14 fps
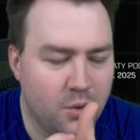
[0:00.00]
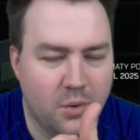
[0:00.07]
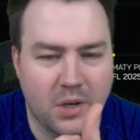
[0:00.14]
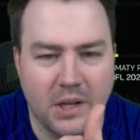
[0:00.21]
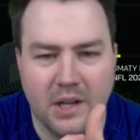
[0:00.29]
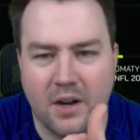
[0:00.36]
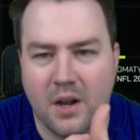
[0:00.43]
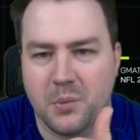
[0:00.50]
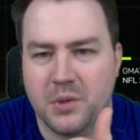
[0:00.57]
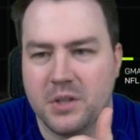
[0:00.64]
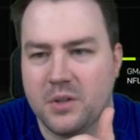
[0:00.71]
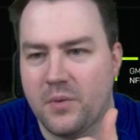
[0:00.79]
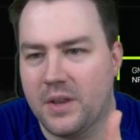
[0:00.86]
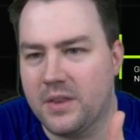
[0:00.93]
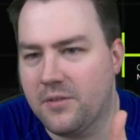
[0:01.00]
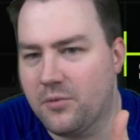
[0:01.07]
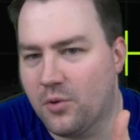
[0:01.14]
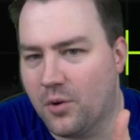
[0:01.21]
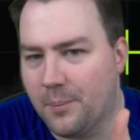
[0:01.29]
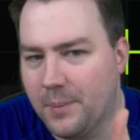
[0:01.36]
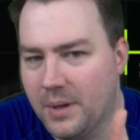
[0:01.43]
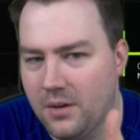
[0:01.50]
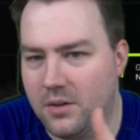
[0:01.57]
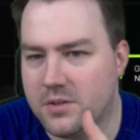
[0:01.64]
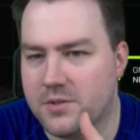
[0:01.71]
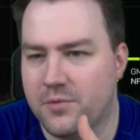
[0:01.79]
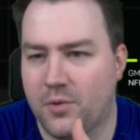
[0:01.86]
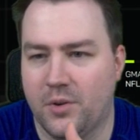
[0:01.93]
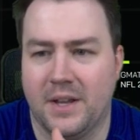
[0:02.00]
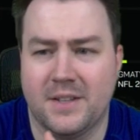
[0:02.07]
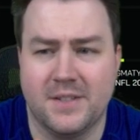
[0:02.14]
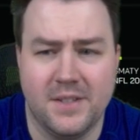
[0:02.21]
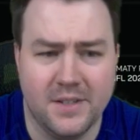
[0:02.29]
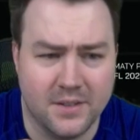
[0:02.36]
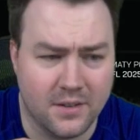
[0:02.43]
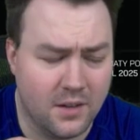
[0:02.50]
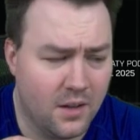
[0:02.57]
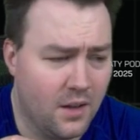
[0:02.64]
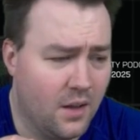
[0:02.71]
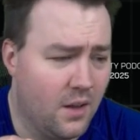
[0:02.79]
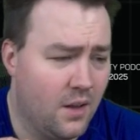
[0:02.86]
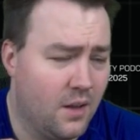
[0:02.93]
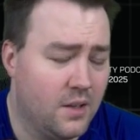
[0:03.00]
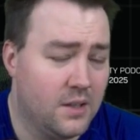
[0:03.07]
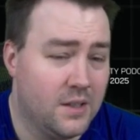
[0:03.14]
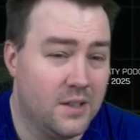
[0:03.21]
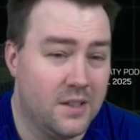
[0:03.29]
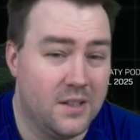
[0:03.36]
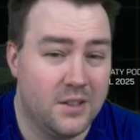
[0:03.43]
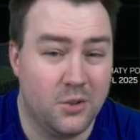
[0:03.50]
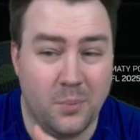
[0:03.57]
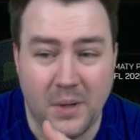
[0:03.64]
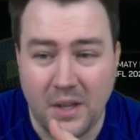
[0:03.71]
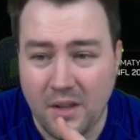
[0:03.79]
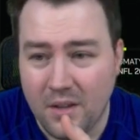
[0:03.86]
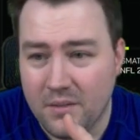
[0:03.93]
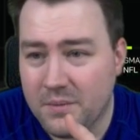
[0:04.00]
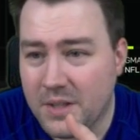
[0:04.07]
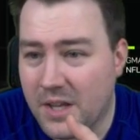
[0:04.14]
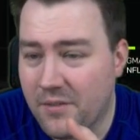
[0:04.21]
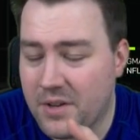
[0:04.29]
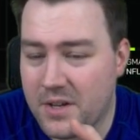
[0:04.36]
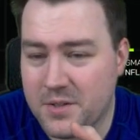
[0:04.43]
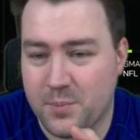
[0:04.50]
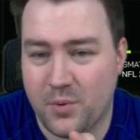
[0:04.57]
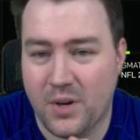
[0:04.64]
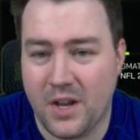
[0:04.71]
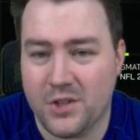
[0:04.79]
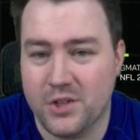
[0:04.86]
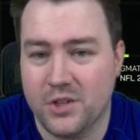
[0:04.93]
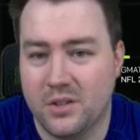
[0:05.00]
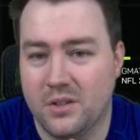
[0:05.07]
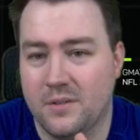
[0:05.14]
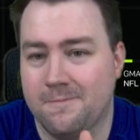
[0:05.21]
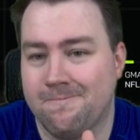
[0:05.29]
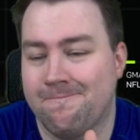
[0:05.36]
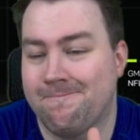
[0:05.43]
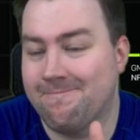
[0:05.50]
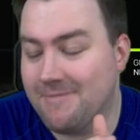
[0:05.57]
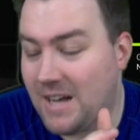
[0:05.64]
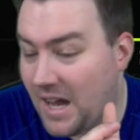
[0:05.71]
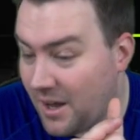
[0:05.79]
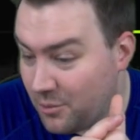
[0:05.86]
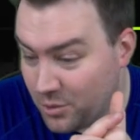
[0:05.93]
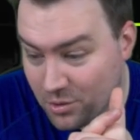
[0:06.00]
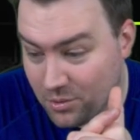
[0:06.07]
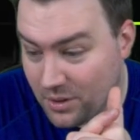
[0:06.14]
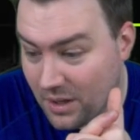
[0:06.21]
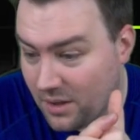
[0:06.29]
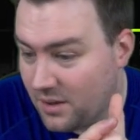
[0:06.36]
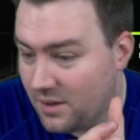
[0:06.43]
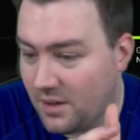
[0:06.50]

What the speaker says: clear out 24 millions for next season. To me, given his production, I would do that.